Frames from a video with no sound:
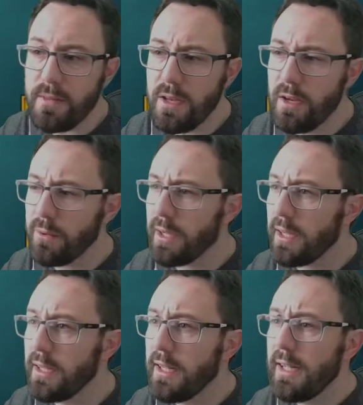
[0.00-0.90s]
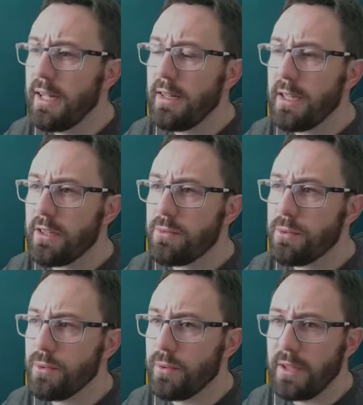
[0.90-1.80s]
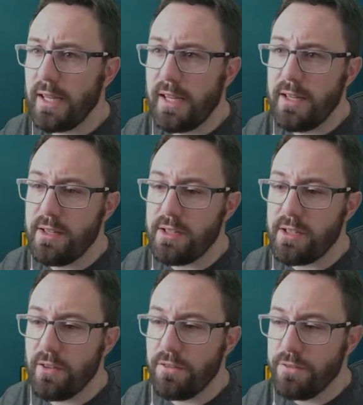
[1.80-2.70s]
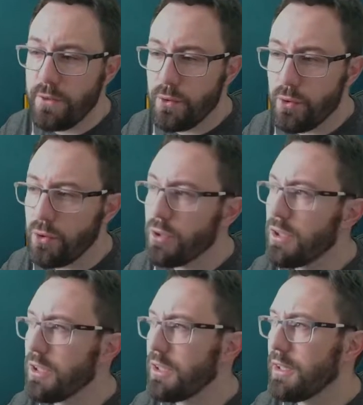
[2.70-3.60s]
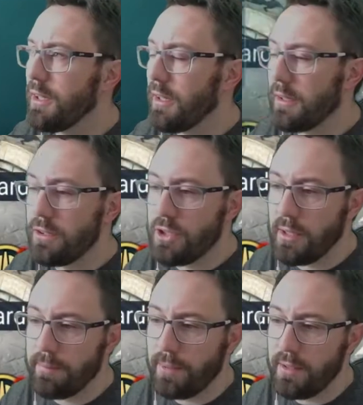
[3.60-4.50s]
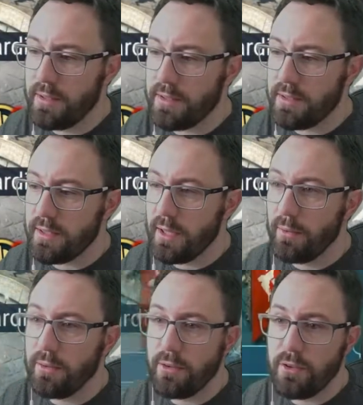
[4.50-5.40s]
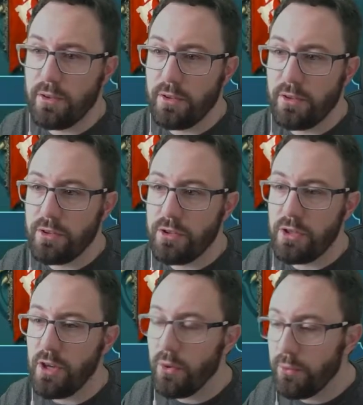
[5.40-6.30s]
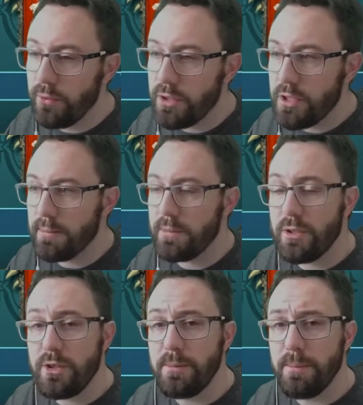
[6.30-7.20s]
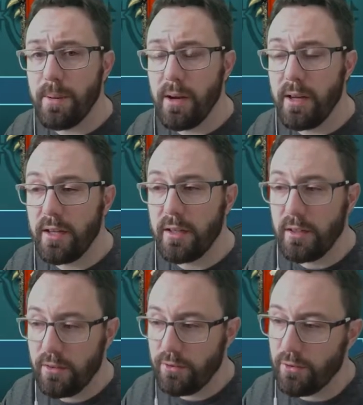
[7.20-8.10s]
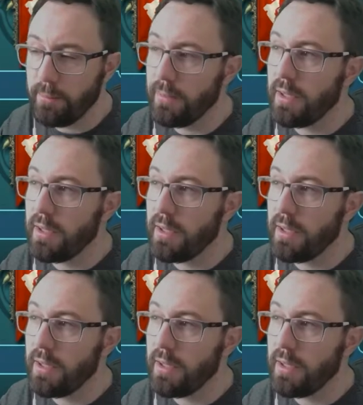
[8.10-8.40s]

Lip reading: Okay, next rule is for champions. Now the only champs you should be buying from